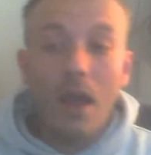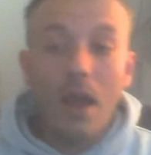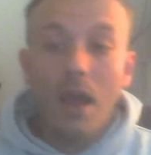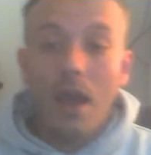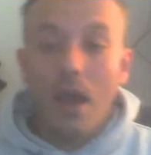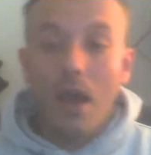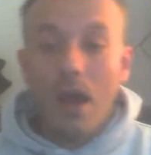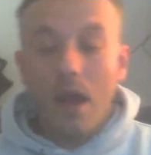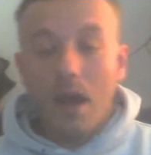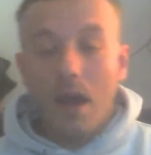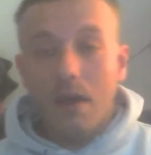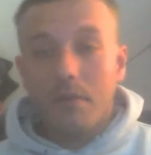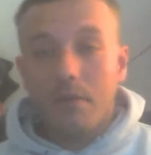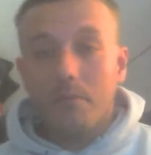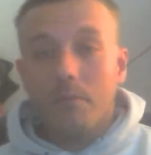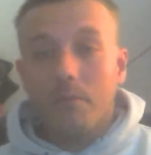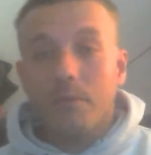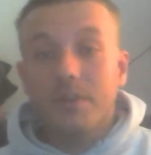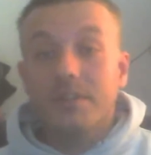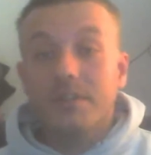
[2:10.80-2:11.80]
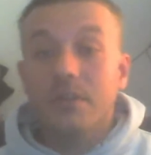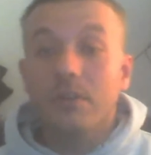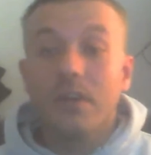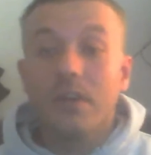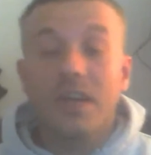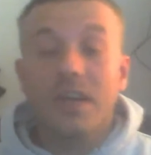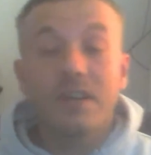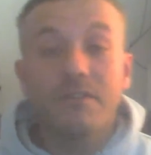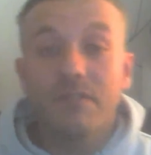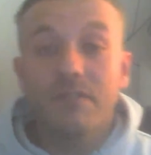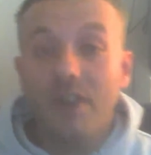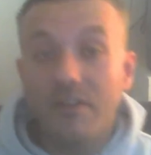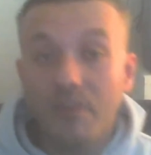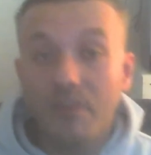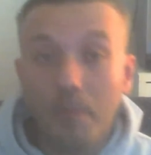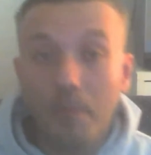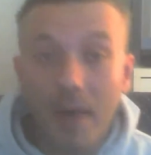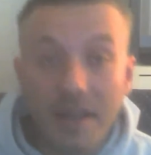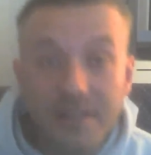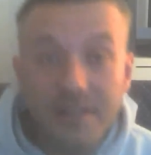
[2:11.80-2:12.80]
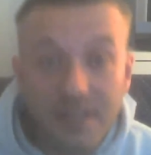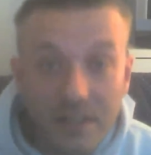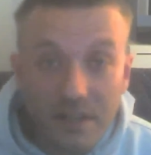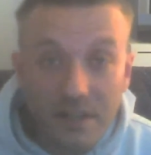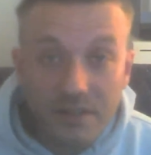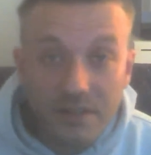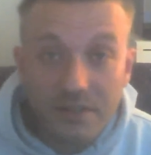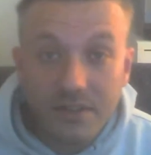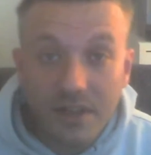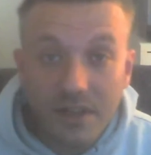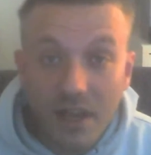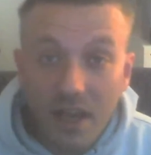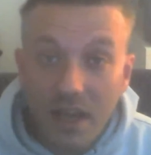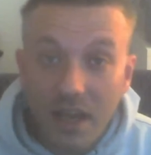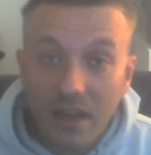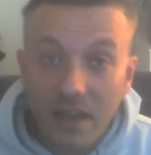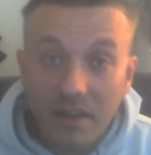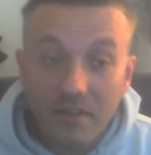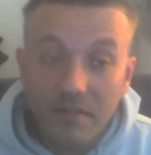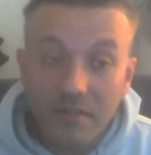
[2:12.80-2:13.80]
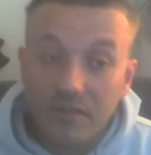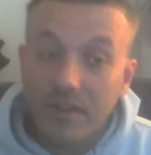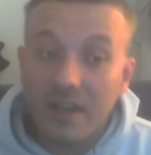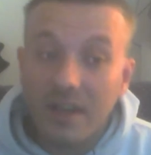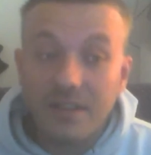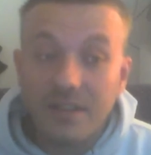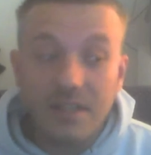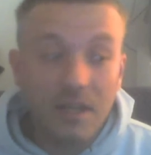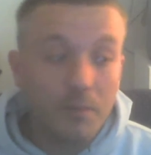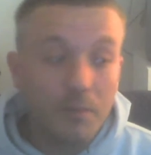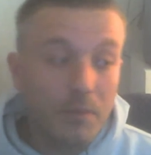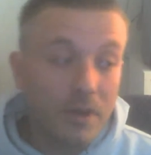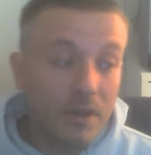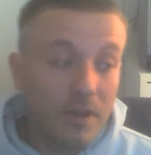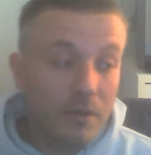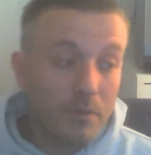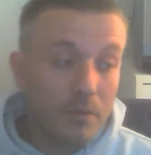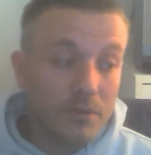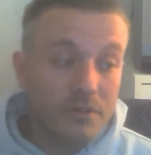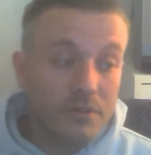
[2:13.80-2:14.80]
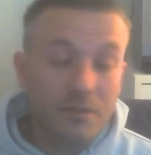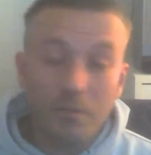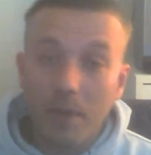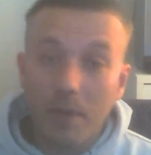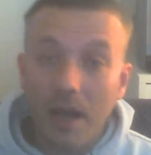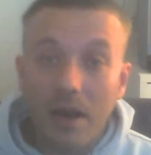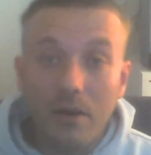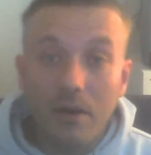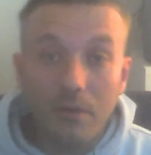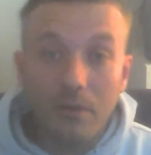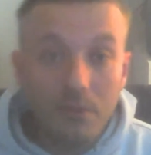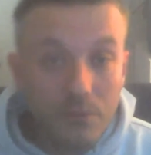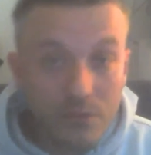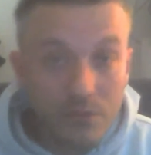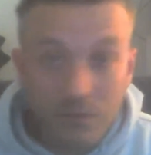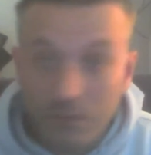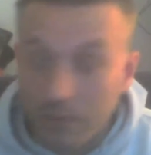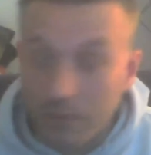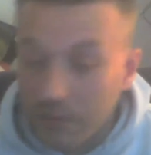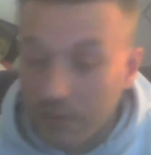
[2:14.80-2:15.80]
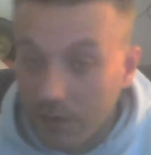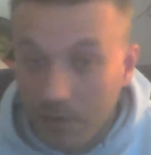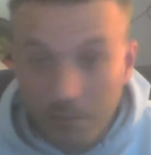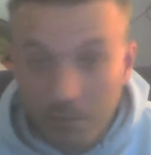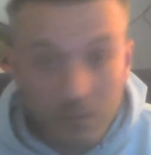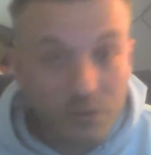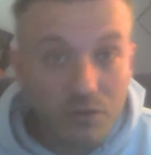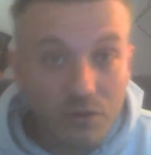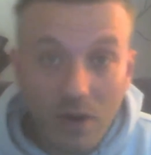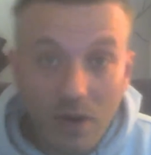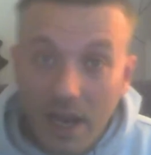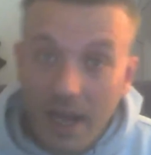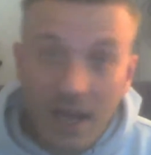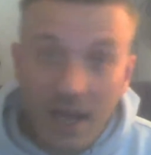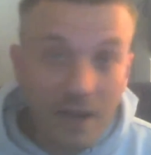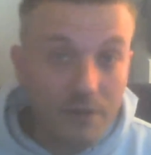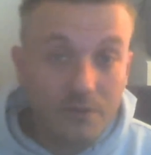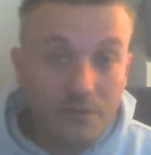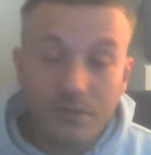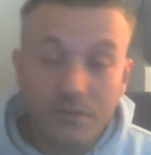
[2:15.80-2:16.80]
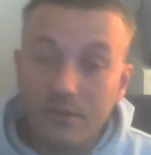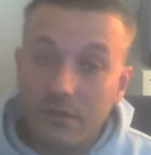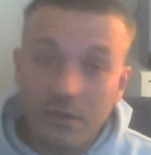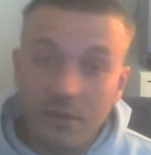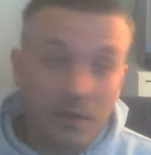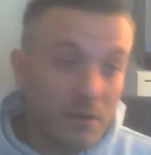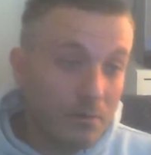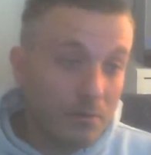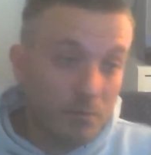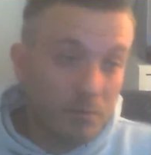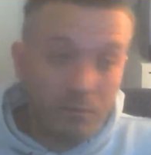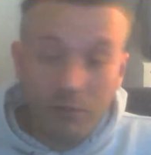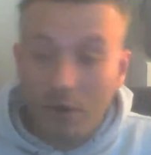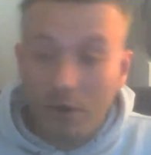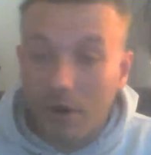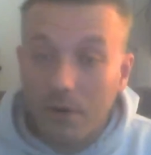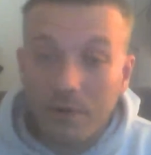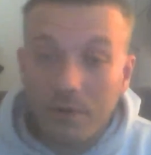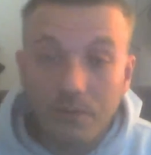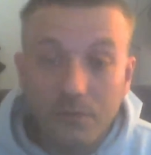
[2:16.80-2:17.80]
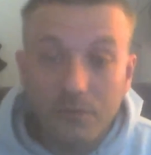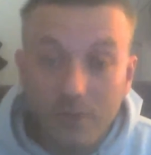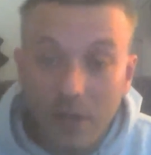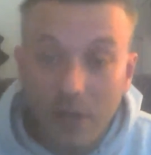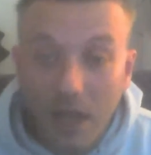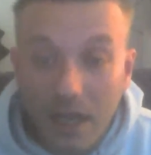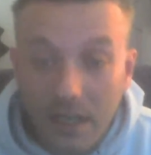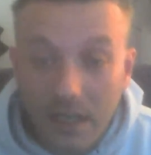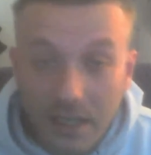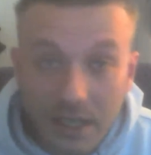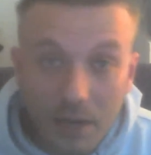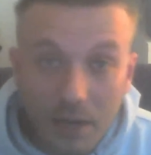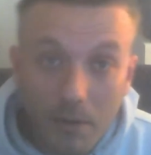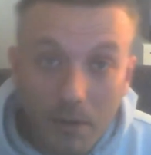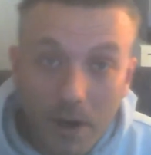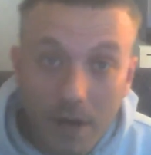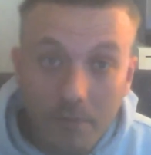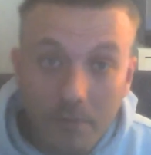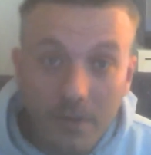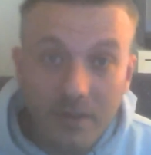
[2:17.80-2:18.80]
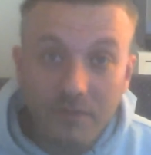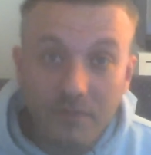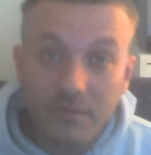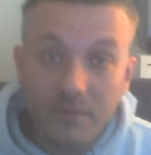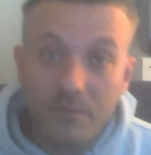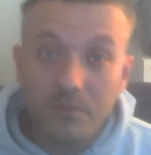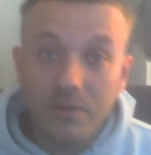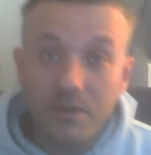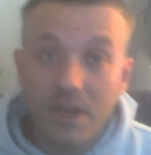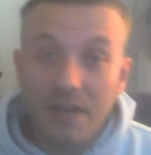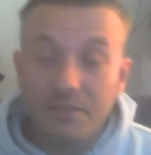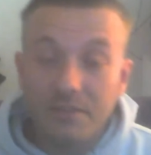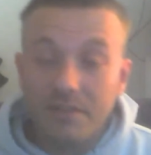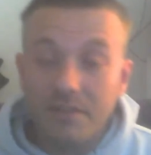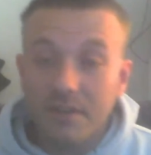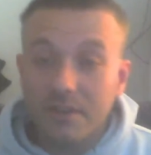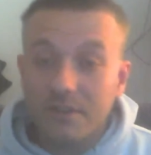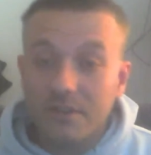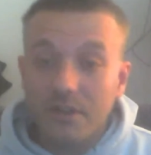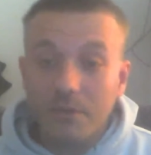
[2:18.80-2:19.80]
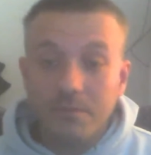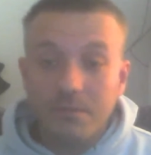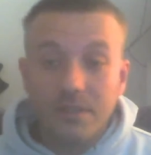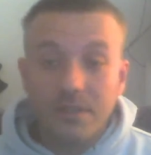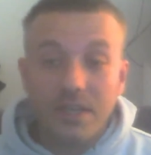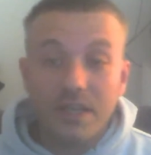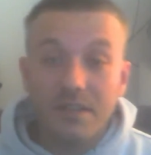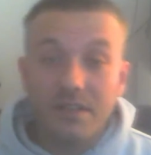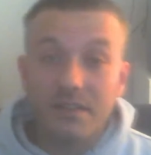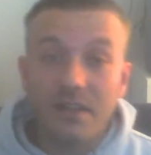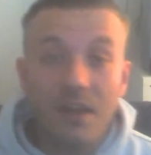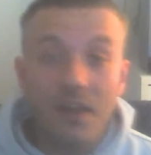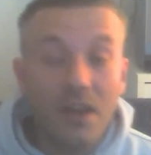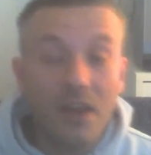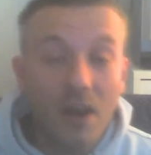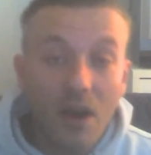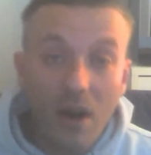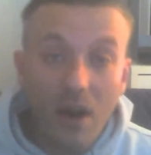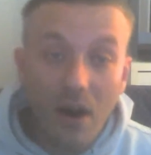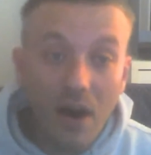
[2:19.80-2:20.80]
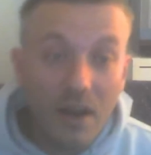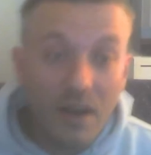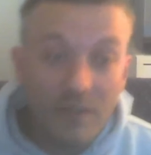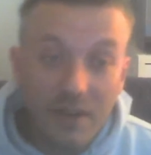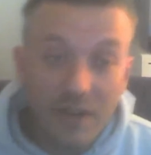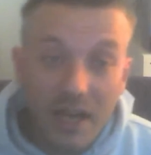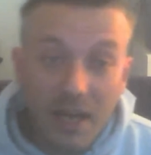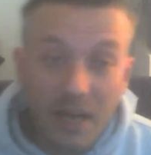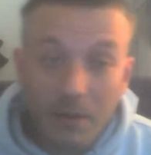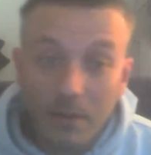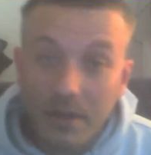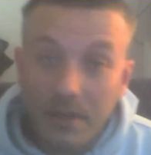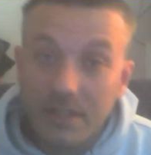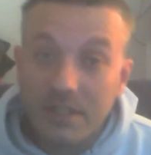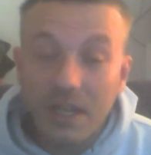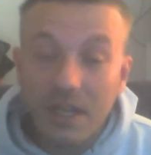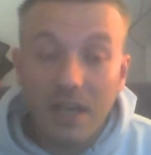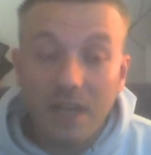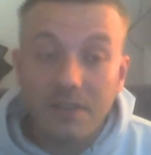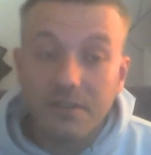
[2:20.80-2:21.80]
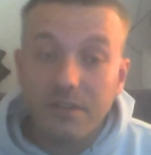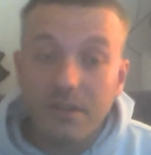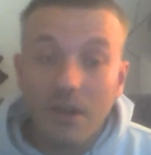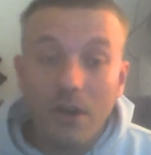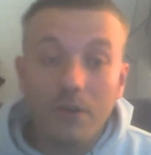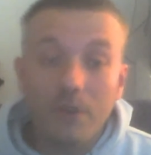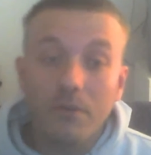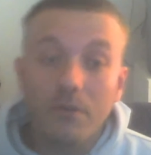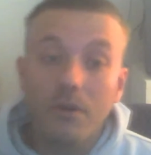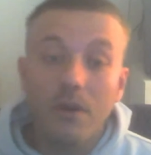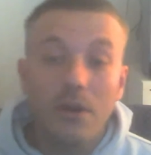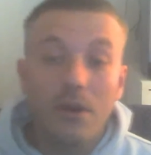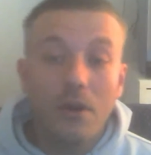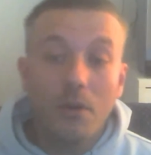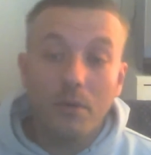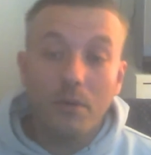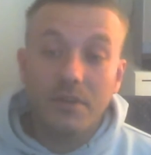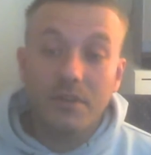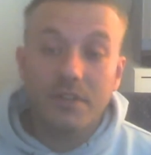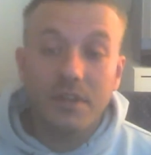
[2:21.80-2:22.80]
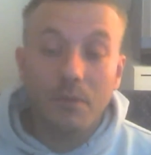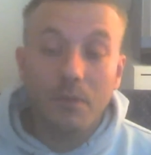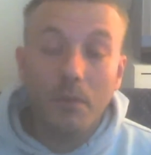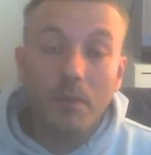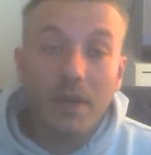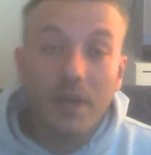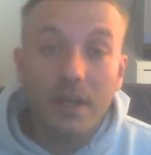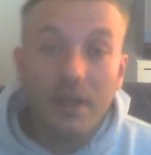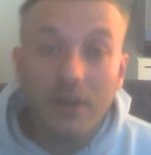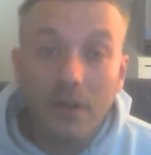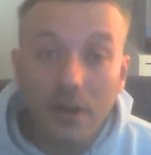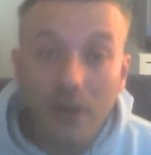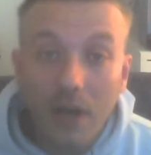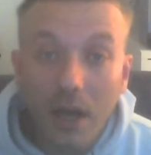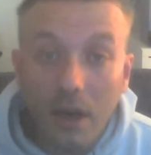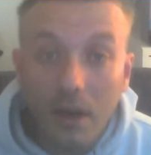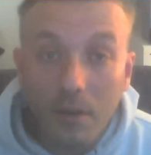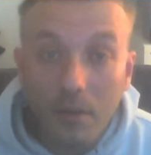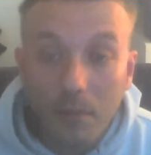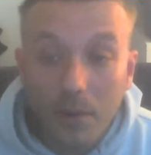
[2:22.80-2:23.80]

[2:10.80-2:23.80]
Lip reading: We're still looking for other battlers that if there's anybody that wants to battle, from tryouts to pros, like, you get what I mean, from tryouts to the top tiers, either language, let us know, we'll see what we can hook up.